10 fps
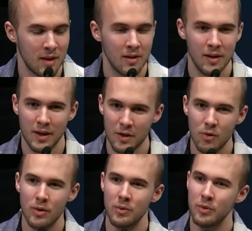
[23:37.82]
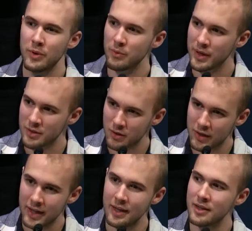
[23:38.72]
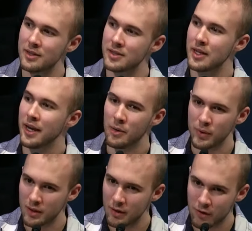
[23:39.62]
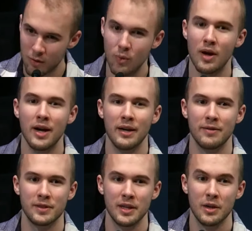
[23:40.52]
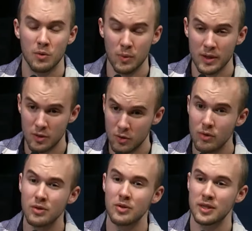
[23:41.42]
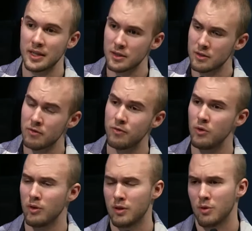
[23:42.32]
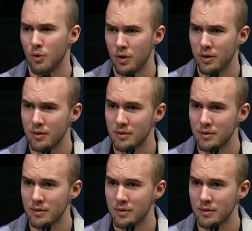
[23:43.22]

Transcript: And I know that when we raise our kids and we love our wives, we do those things for the Lord.